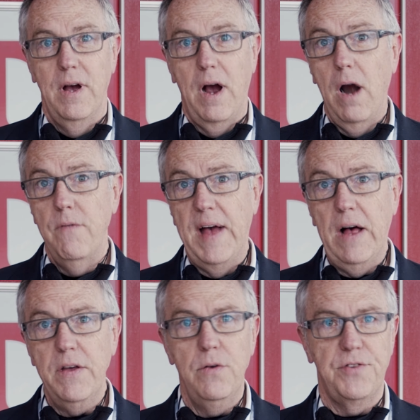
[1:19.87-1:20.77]
Our
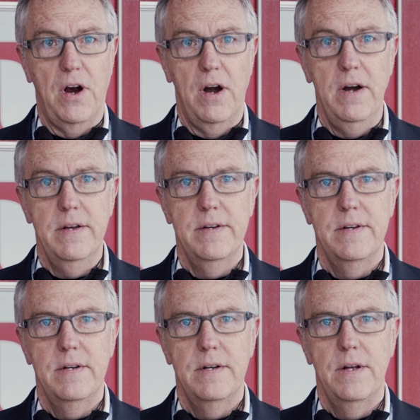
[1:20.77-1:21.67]
values are
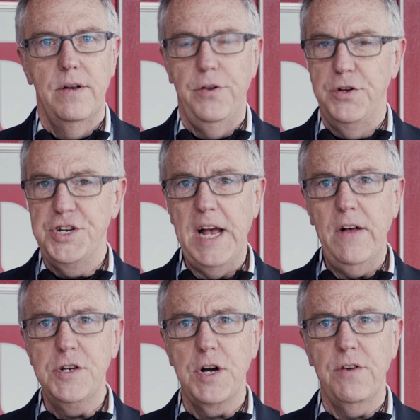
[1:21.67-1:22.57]
to
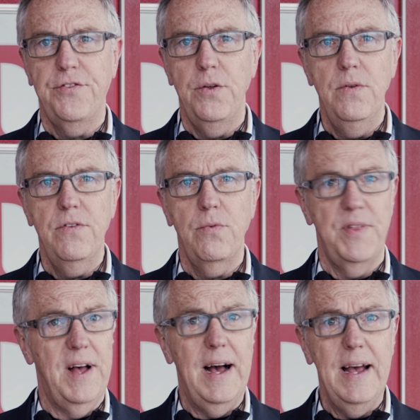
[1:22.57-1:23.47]
challenge our students
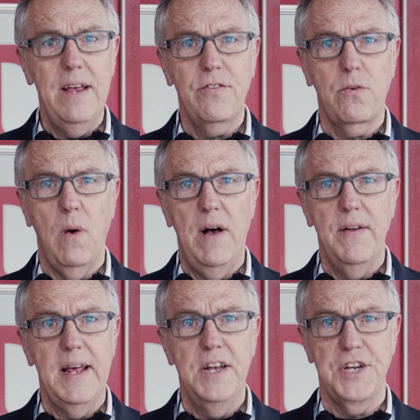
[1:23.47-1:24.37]
with the highest
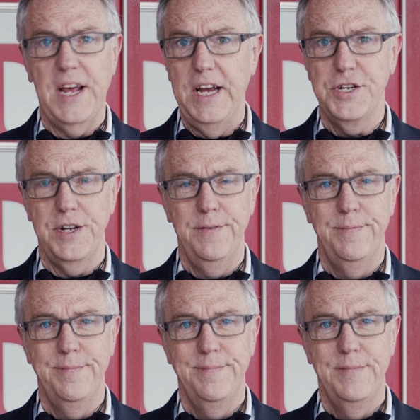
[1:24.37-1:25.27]
quality education,
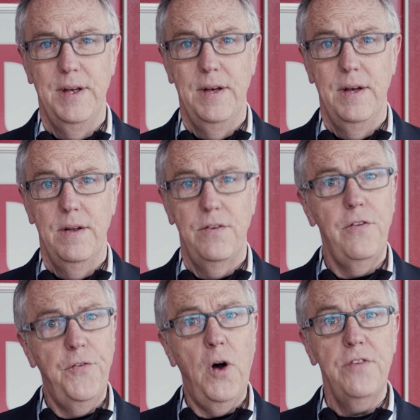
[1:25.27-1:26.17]

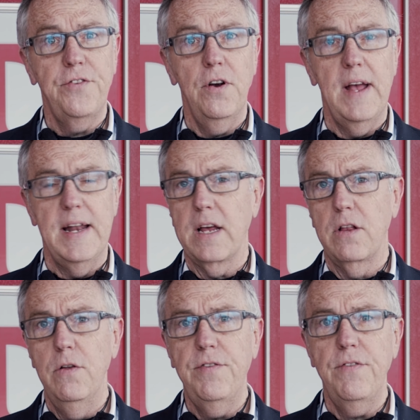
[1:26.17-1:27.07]
to foster an
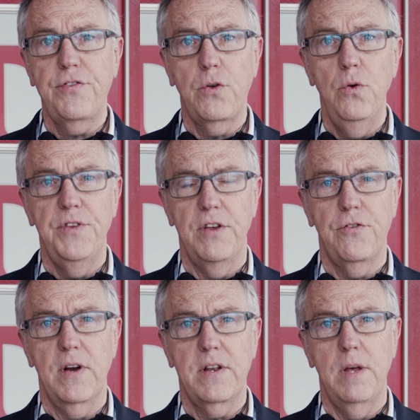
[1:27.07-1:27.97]
inclusive school
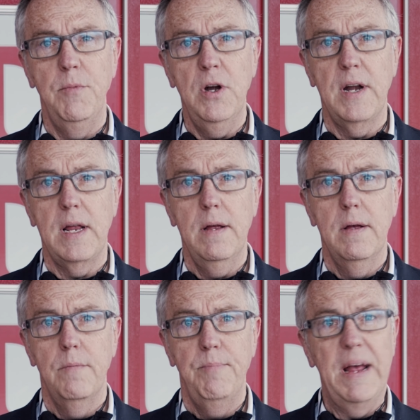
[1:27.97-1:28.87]
district community
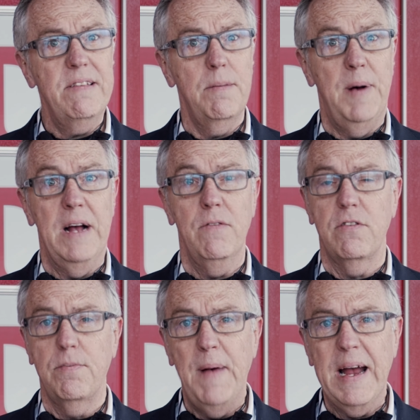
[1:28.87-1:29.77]
based upon
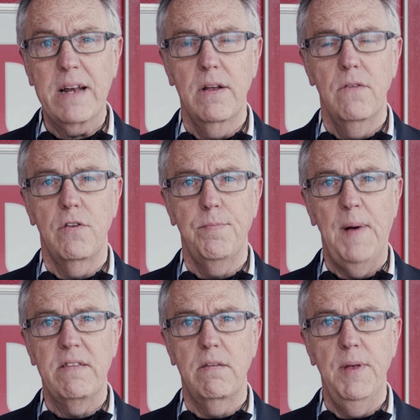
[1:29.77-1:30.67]
respect,
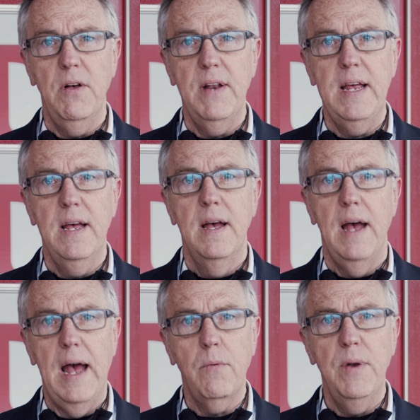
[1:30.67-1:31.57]
responsibility,
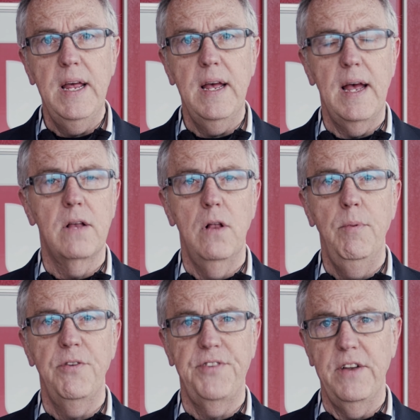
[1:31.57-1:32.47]
equity, and
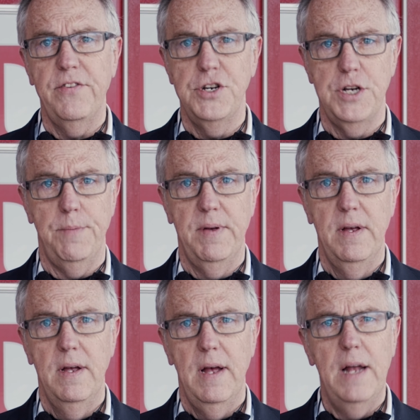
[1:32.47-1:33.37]
global citizenship,
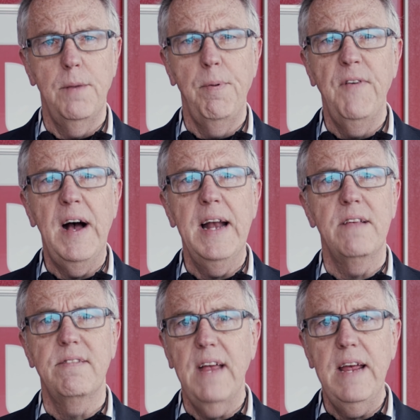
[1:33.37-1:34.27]
and to provide
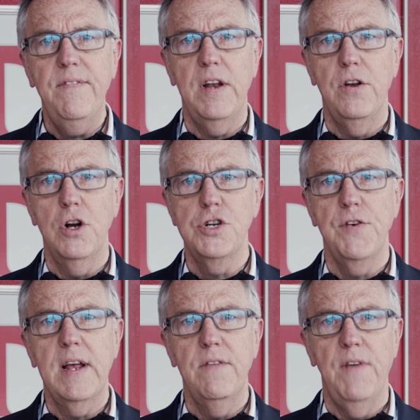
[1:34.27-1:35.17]
a safe and
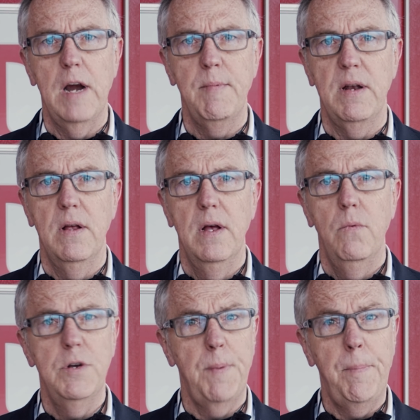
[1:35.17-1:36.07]
nurturing environment
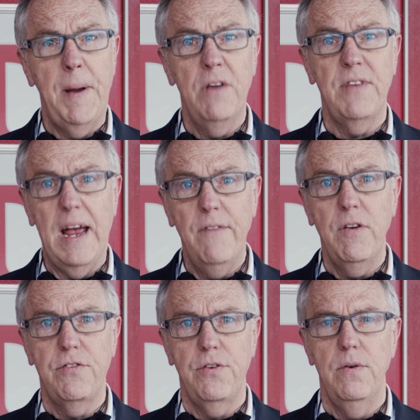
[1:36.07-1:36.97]
which prepares
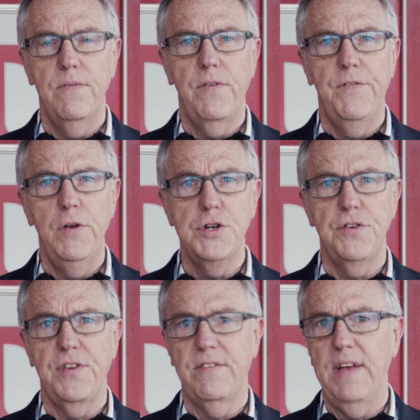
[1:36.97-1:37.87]
every student for future
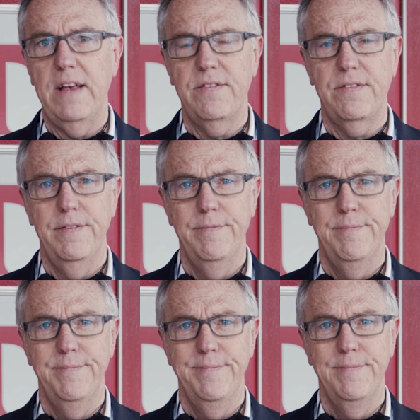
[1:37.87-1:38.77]
success.
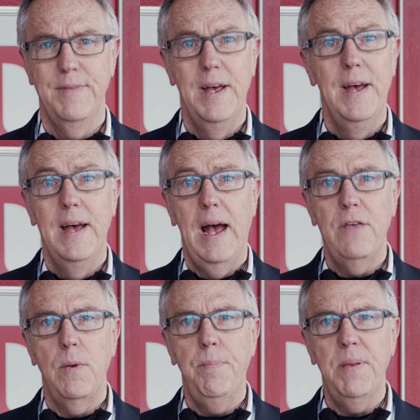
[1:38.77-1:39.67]

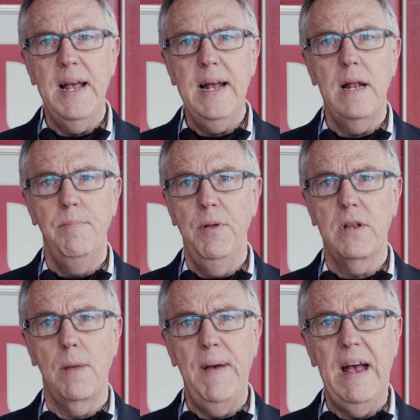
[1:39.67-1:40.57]
As we plan and
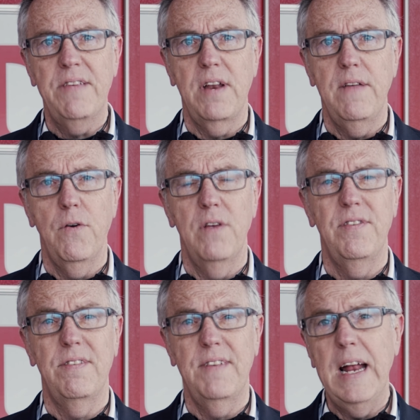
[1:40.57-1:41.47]
build capacity for a
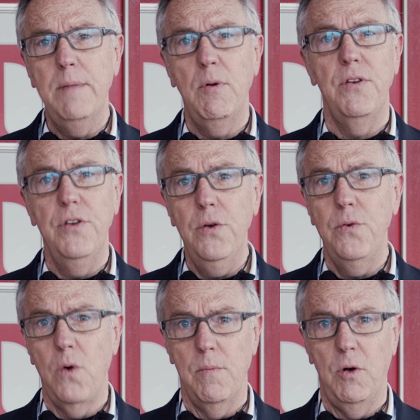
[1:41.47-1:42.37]
sustainable new
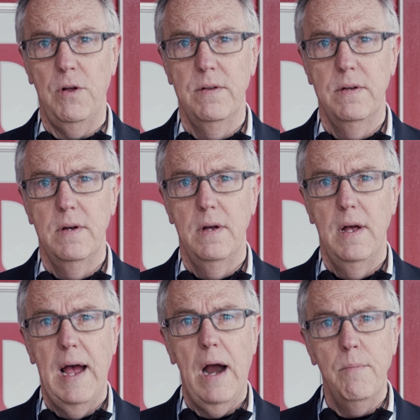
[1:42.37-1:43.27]
normal,
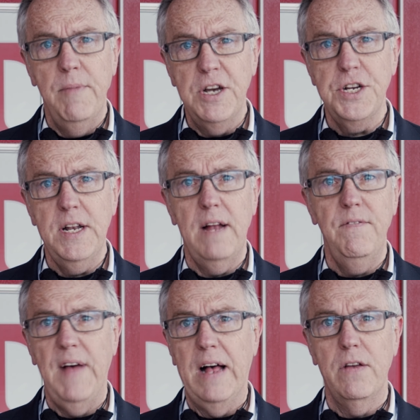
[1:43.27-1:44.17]
our mission
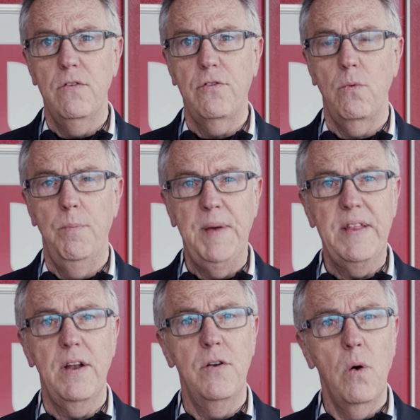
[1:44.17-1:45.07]
and values will be
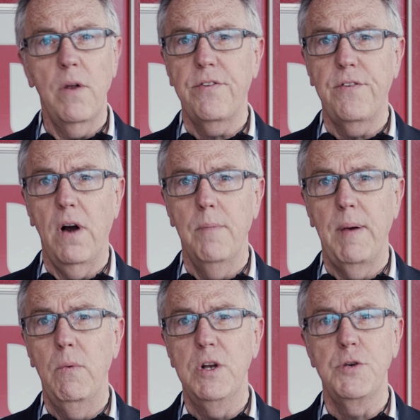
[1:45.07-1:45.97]
the North Star
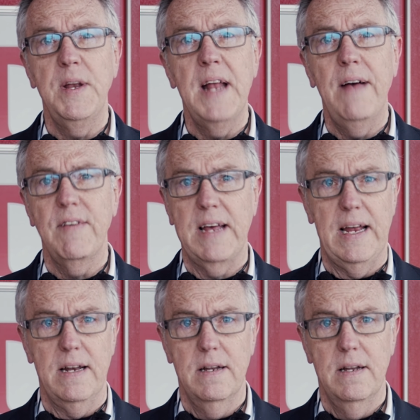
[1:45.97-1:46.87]
by which we navigate.